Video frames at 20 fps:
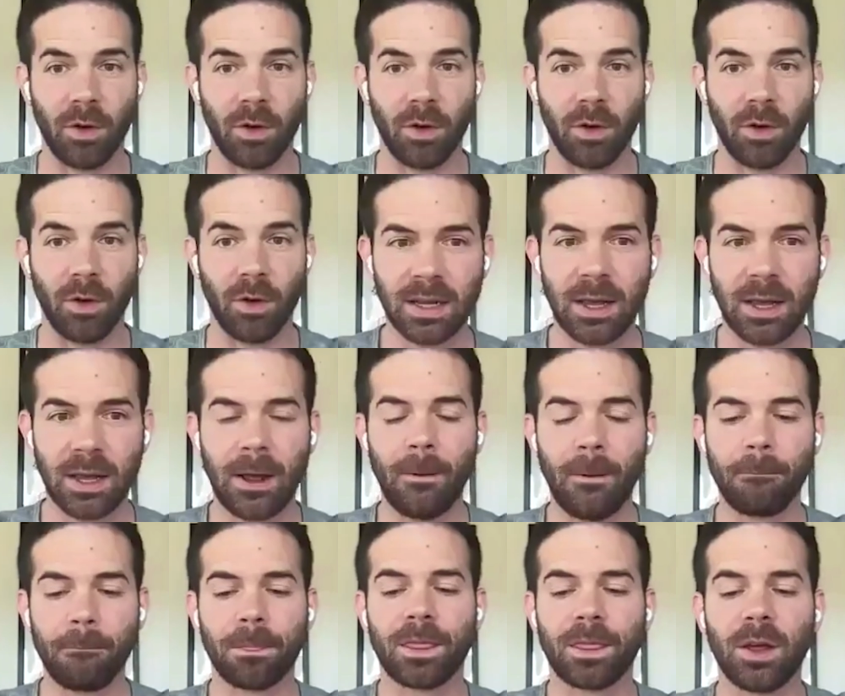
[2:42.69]
The thing
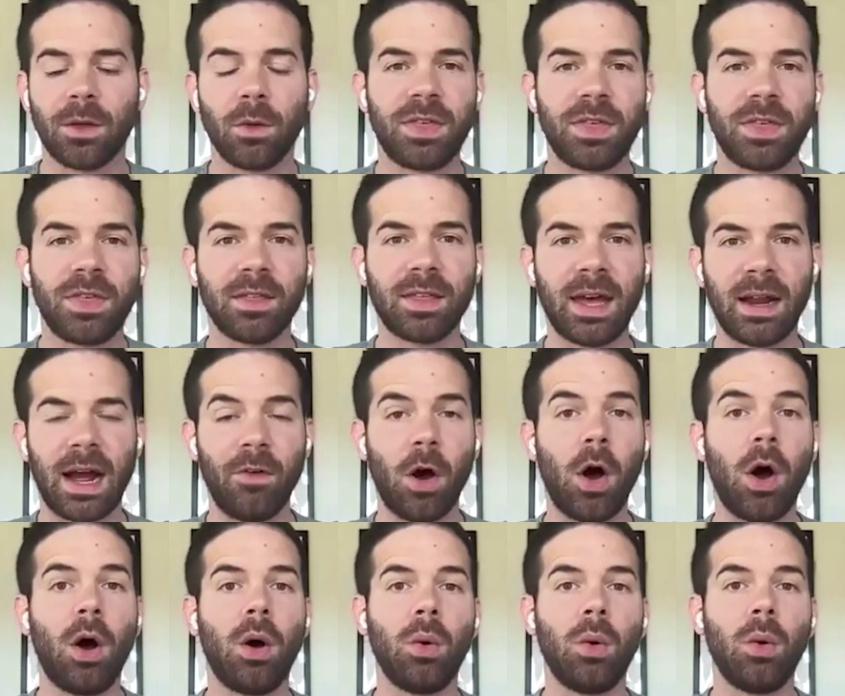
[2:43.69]
that I've
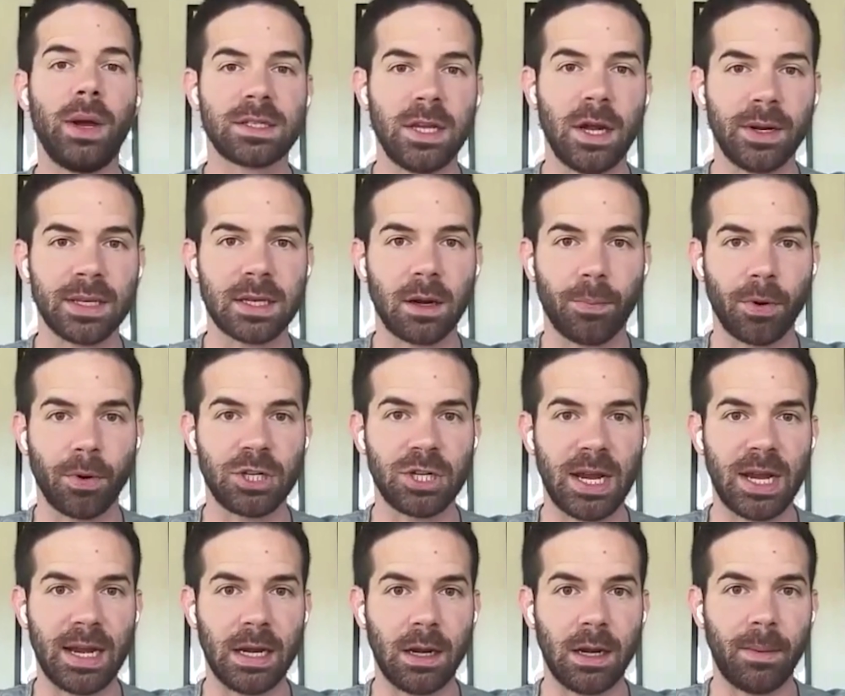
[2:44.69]
always noticed and
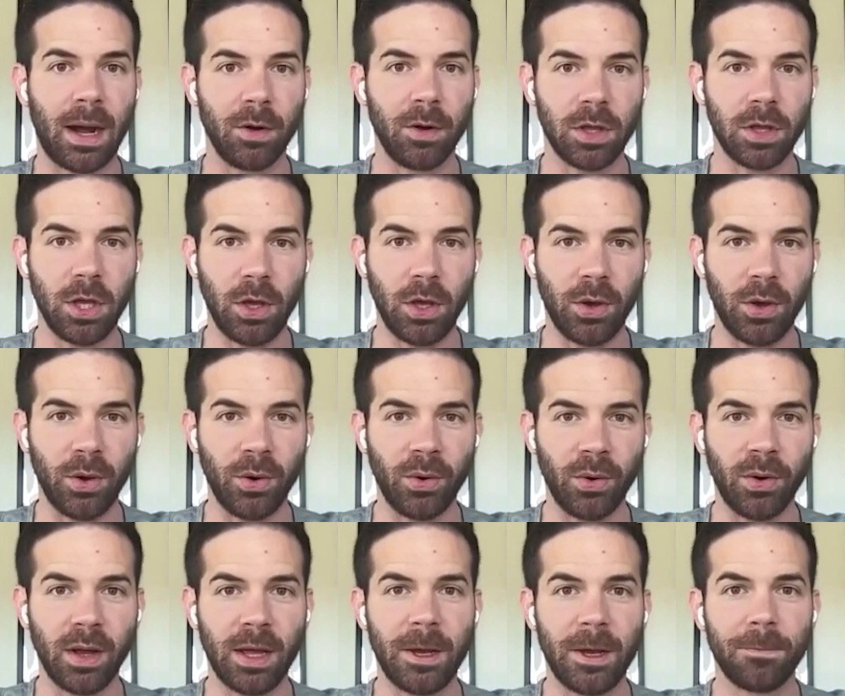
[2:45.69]
appreciated about
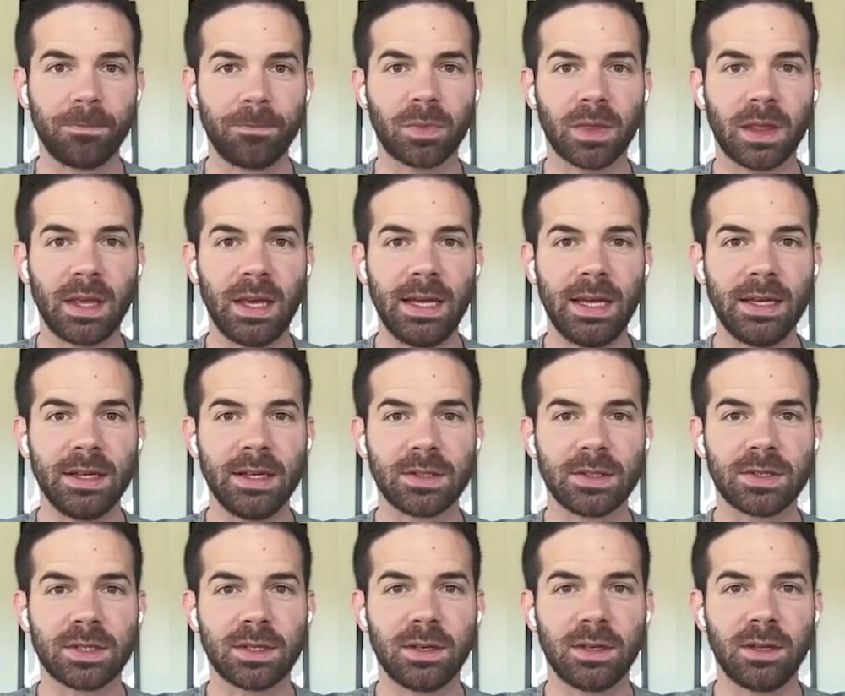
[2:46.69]
you
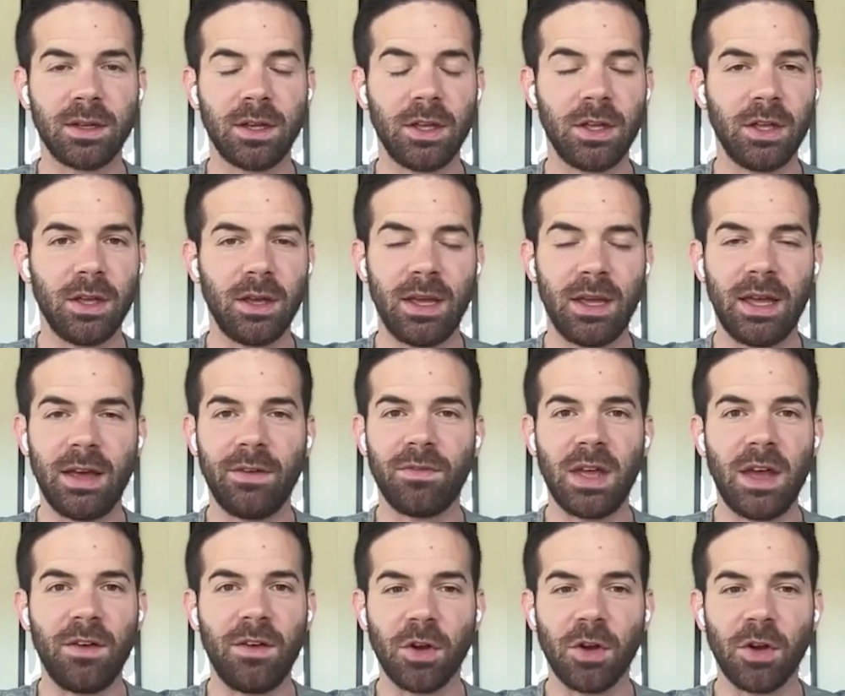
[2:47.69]
is if,
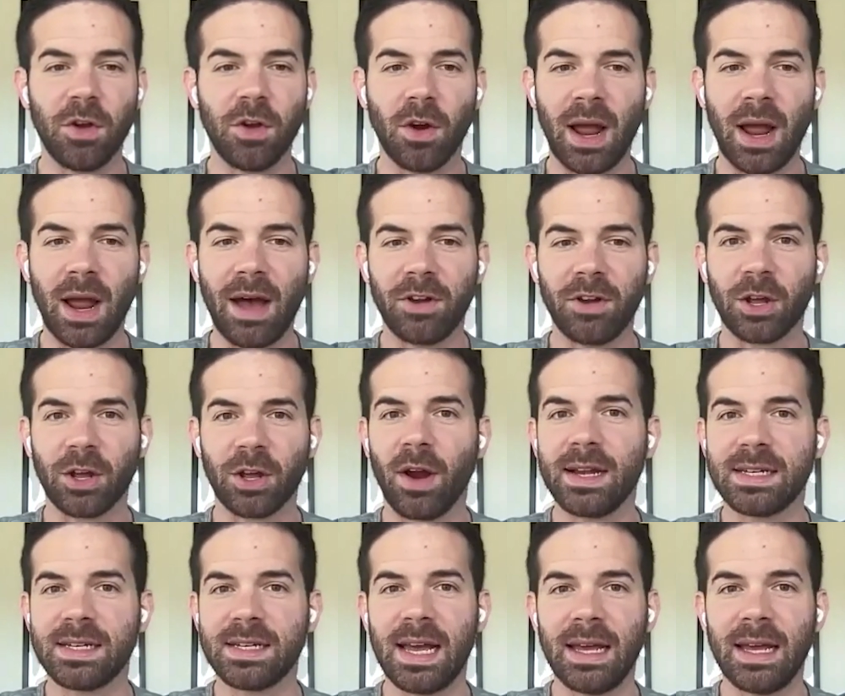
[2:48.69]
if you're having a great
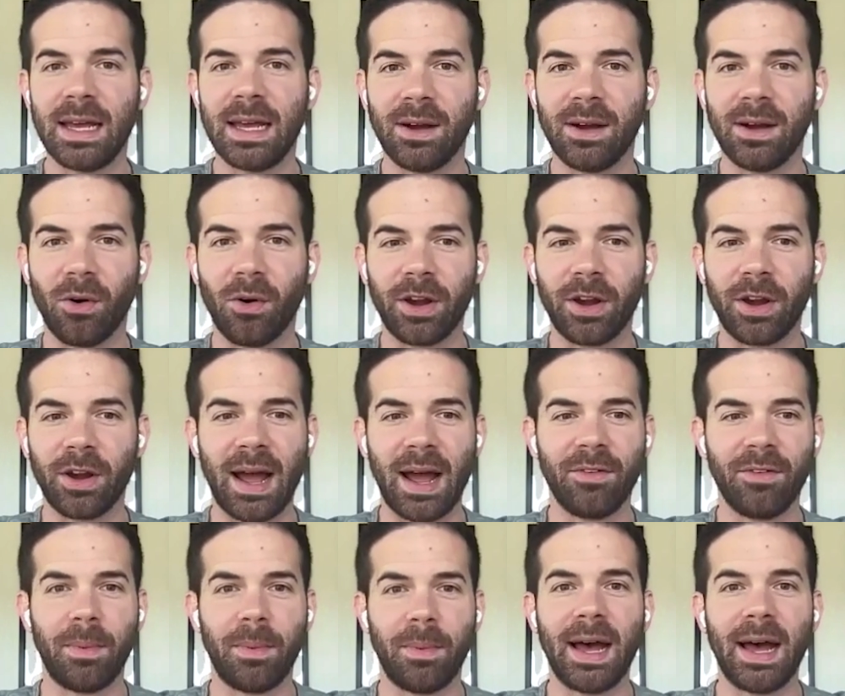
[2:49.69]
day or you're having a
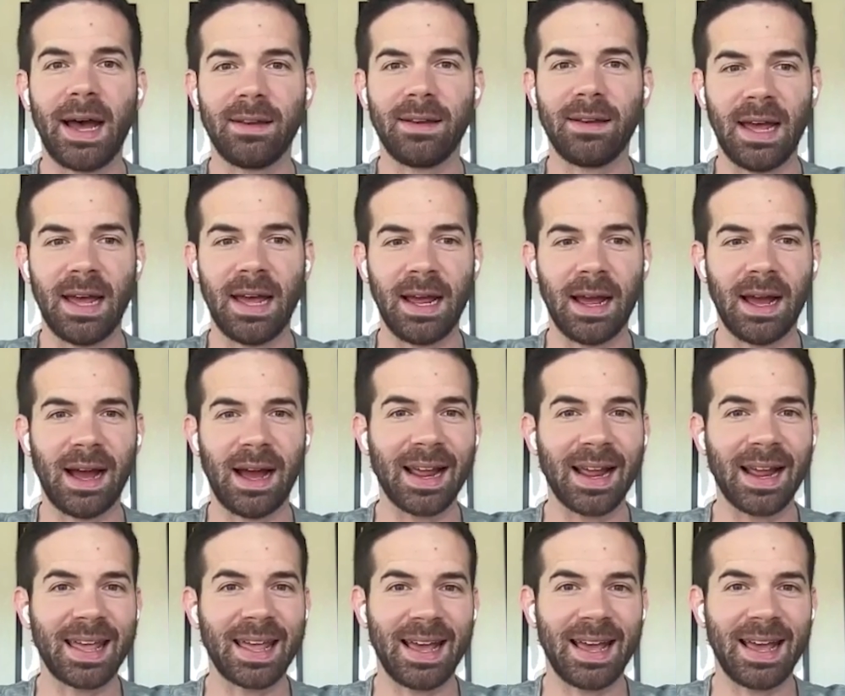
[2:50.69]
bad day, I
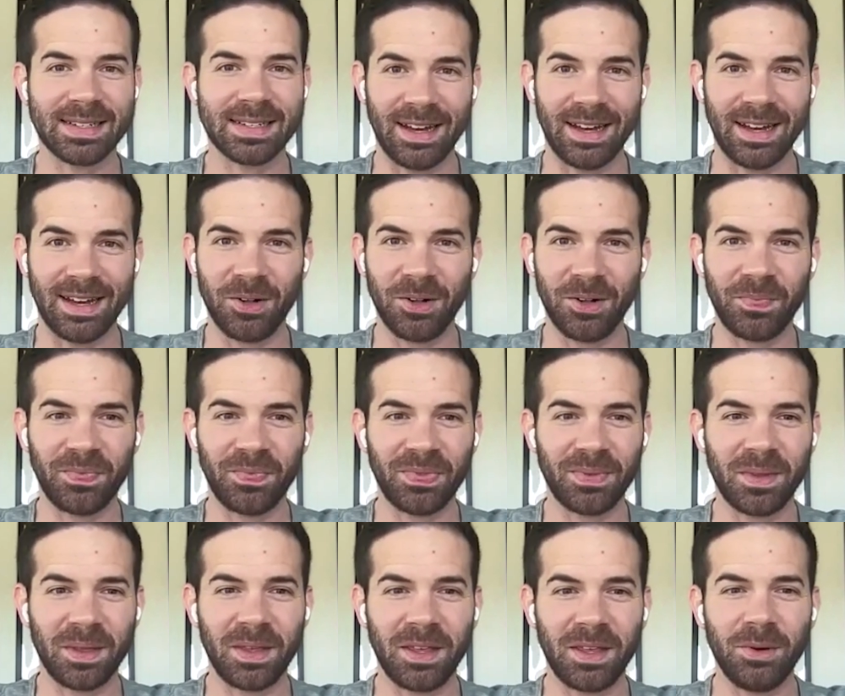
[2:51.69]
can't tell.
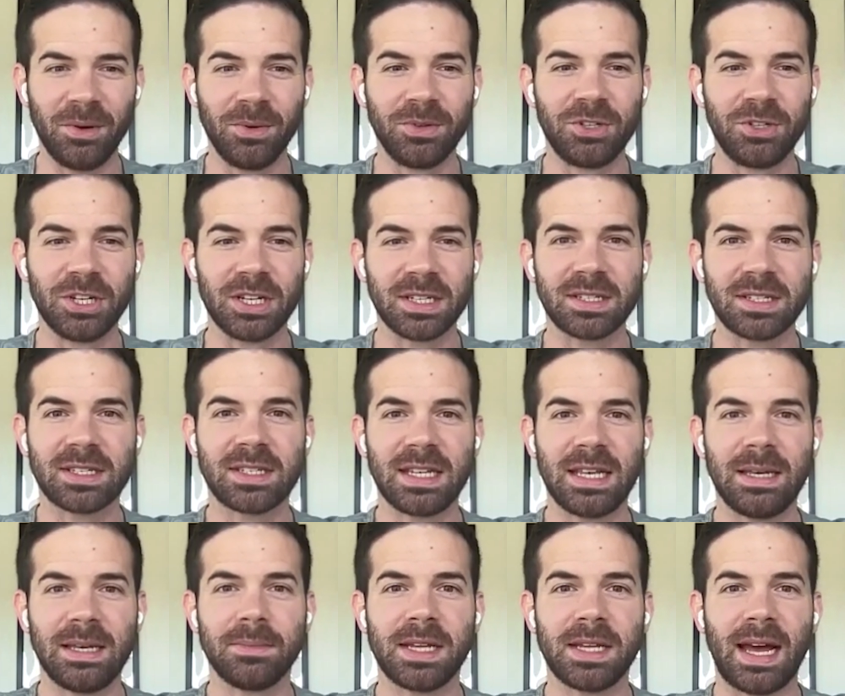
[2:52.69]
You just
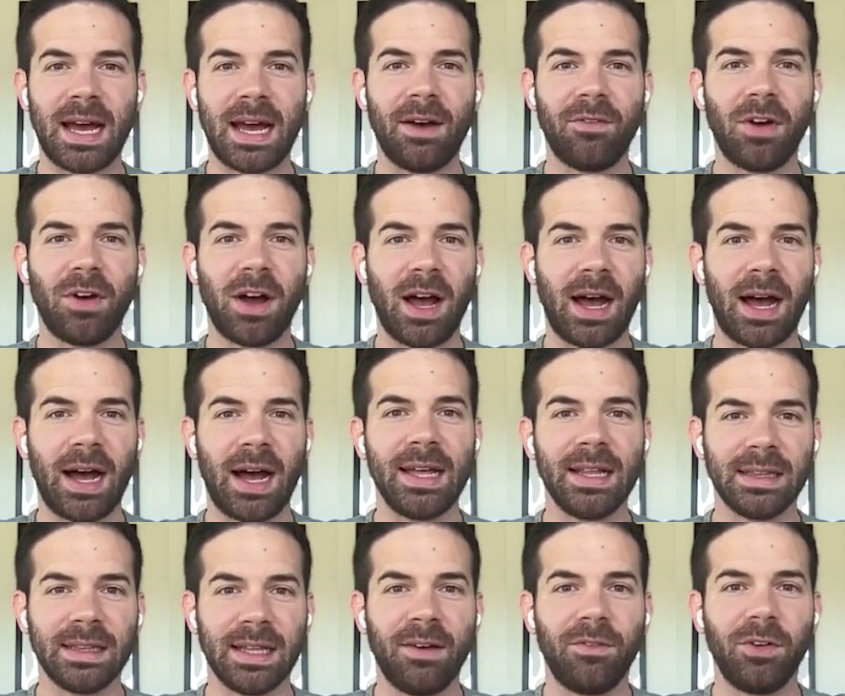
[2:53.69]
seem to have a high
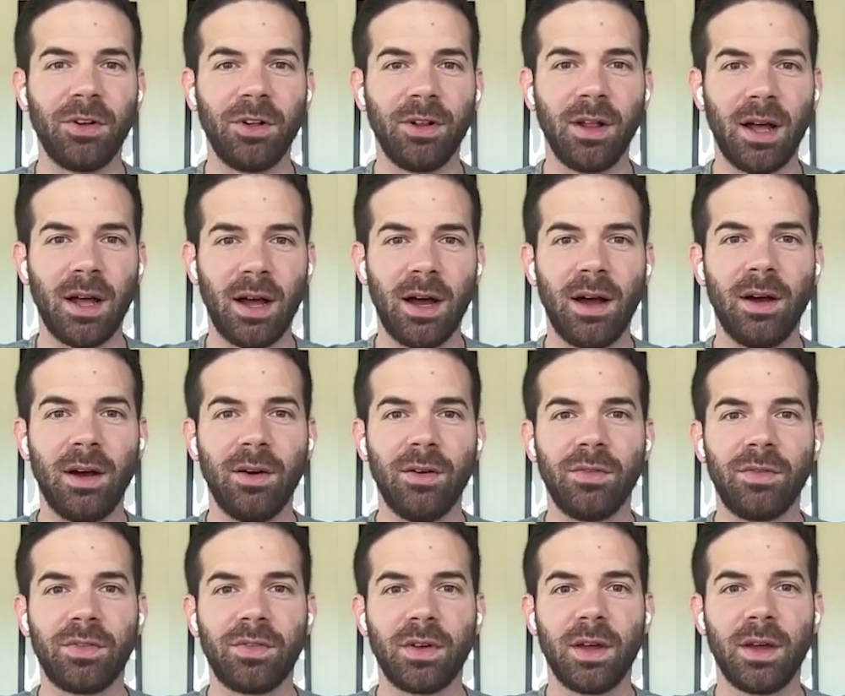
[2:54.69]
level
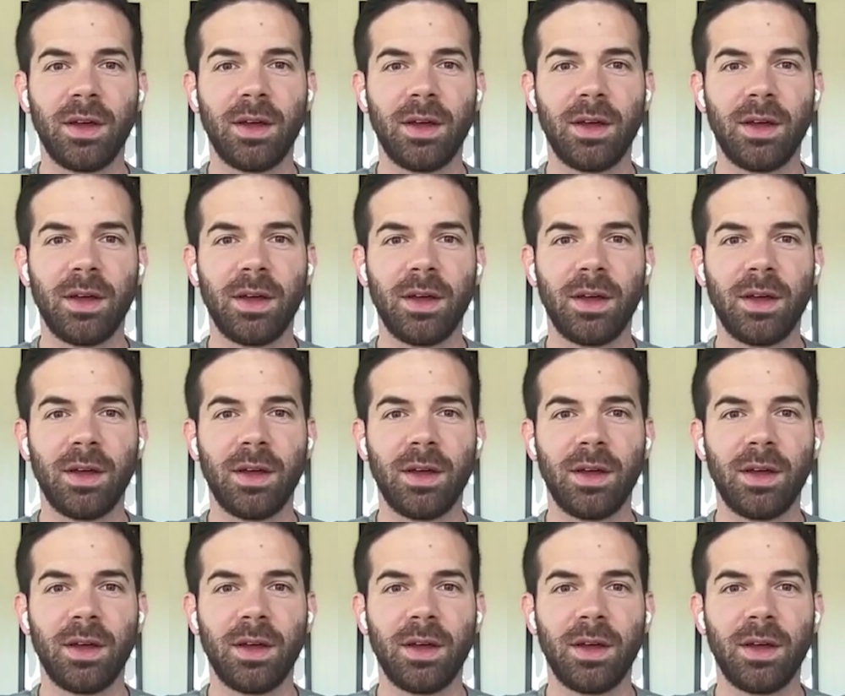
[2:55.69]
of